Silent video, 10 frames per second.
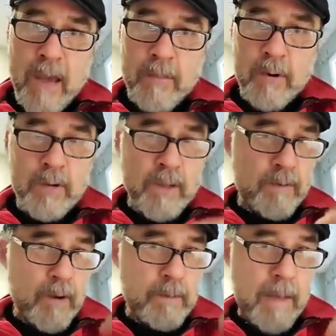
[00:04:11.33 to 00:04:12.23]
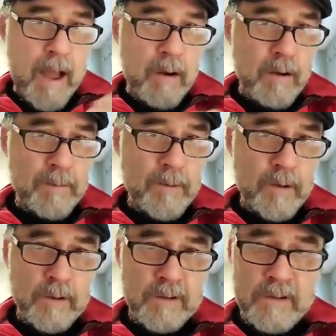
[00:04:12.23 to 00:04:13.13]
Amarone, very
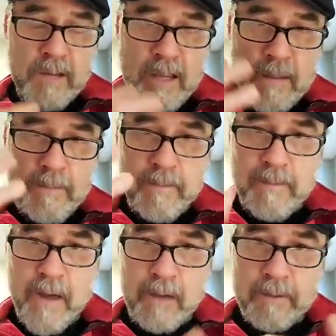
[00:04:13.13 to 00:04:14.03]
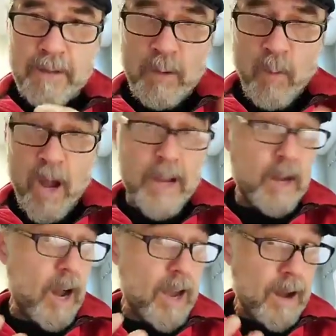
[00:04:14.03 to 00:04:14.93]
powerful, deep, velvety wine,
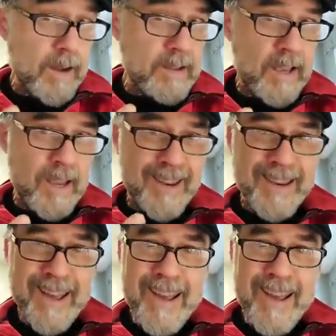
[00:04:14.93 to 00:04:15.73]
high octane,